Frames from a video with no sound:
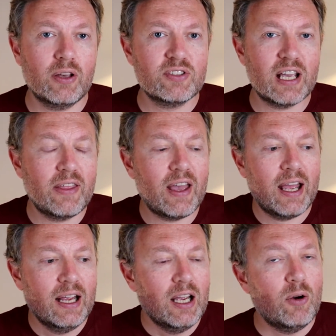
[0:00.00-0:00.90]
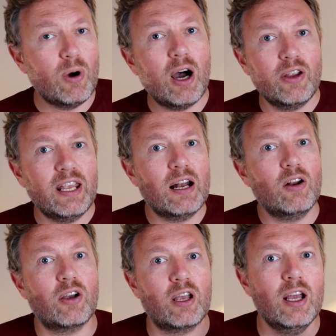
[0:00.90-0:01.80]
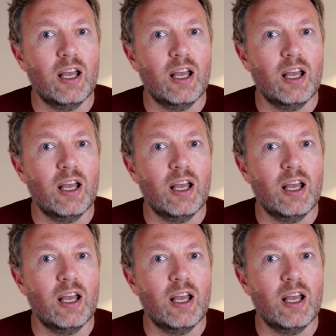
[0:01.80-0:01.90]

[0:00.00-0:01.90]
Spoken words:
they'll say that, well, yeah, look,